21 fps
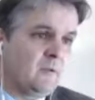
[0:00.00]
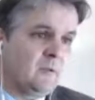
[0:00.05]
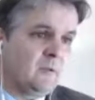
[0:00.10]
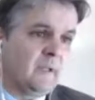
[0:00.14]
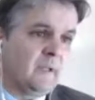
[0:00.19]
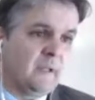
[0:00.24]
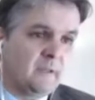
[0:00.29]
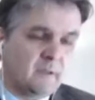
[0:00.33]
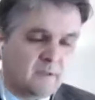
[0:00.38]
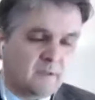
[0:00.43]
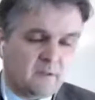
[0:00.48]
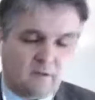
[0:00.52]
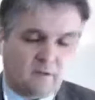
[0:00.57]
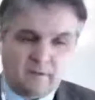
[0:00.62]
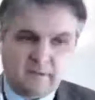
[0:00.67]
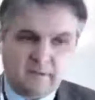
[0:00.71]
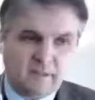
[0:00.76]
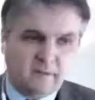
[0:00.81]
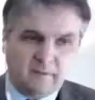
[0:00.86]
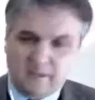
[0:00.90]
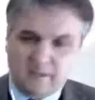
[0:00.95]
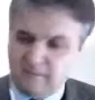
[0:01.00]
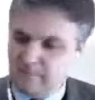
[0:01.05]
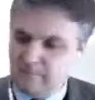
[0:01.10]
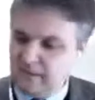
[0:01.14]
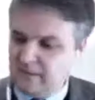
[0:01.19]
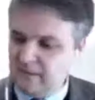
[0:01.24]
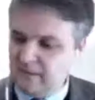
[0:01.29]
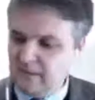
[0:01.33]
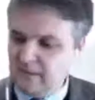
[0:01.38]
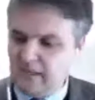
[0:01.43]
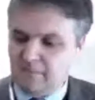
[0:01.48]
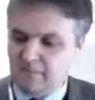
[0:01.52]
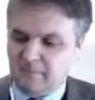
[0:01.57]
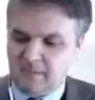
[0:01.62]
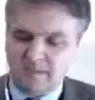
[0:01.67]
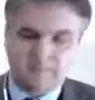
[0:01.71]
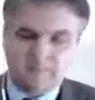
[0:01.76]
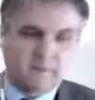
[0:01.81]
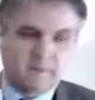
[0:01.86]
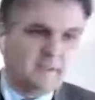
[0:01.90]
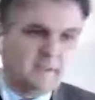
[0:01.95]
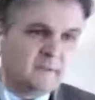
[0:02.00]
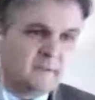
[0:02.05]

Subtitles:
So give me the numbers, please.